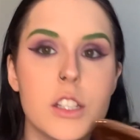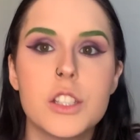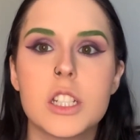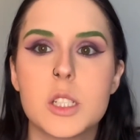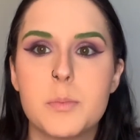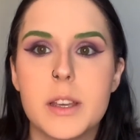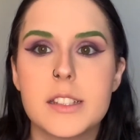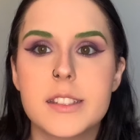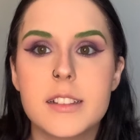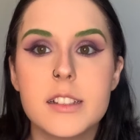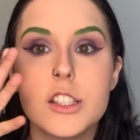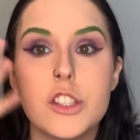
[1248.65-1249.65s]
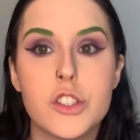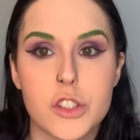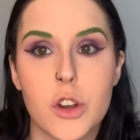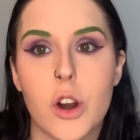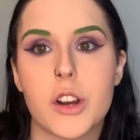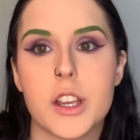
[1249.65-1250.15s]
Just basically
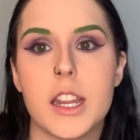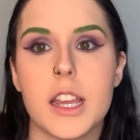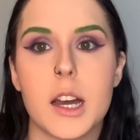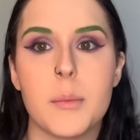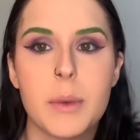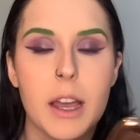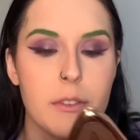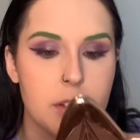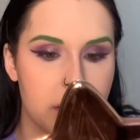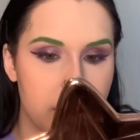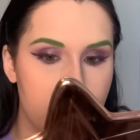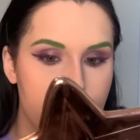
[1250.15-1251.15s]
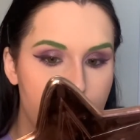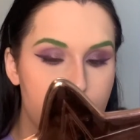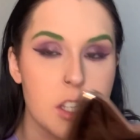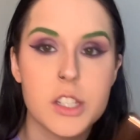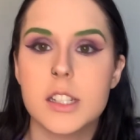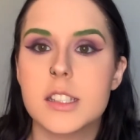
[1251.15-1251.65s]
darkening up everything that
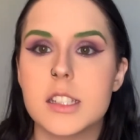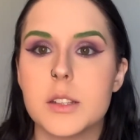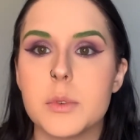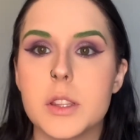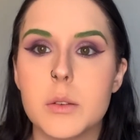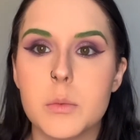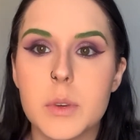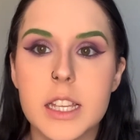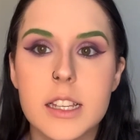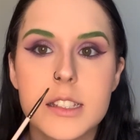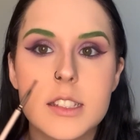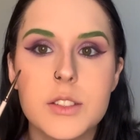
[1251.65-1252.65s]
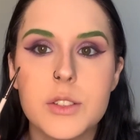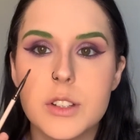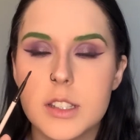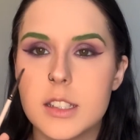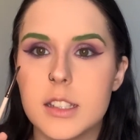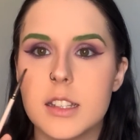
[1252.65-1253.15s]
we just did with the wings so you
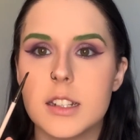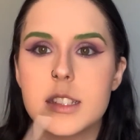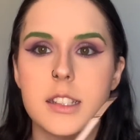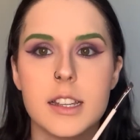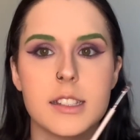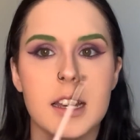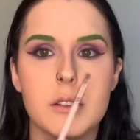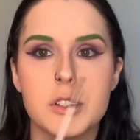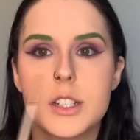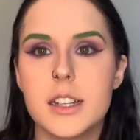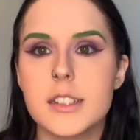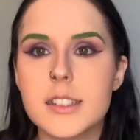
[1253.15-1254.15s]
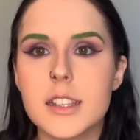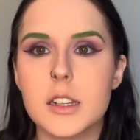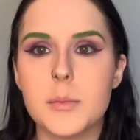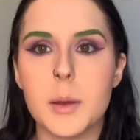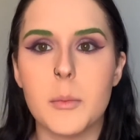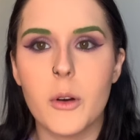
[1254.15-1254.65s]
could see that it stands out just a
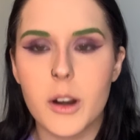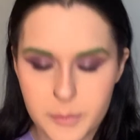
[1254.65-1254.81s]
little bit more.